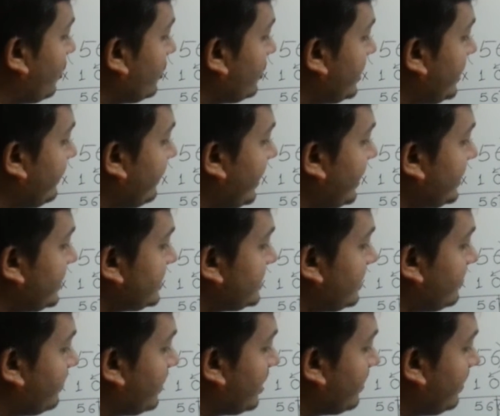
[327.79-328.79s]
Let's say we
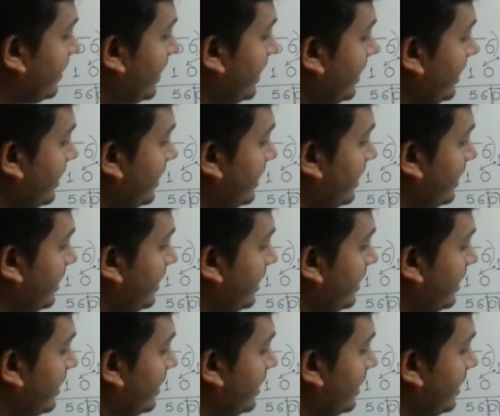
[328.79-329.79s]
want to divide this number
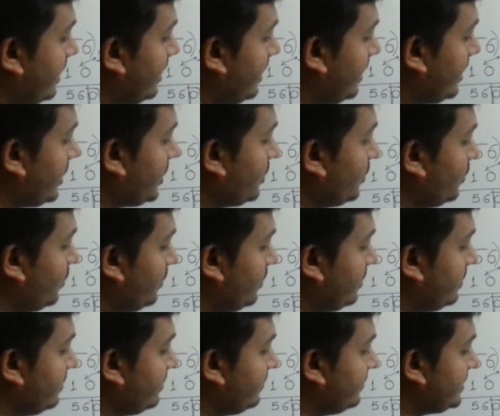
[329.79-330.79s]
by
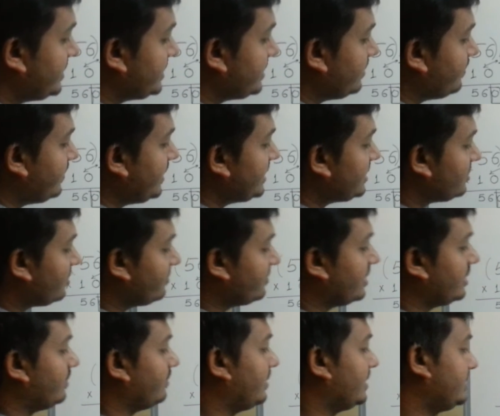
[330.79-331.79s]
2, which
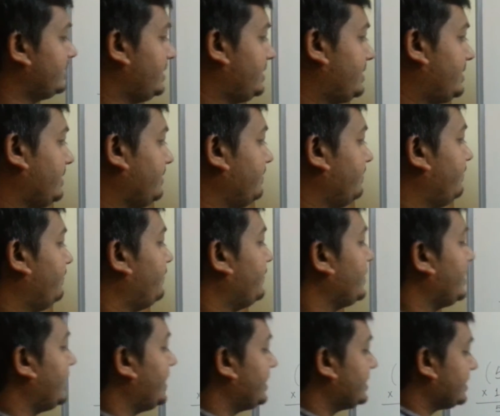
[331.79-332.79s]
is the base of the number
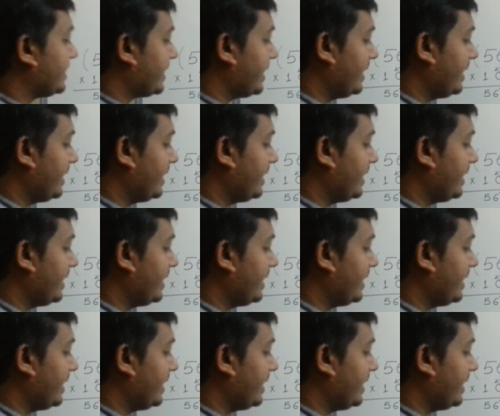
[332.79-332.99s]
system.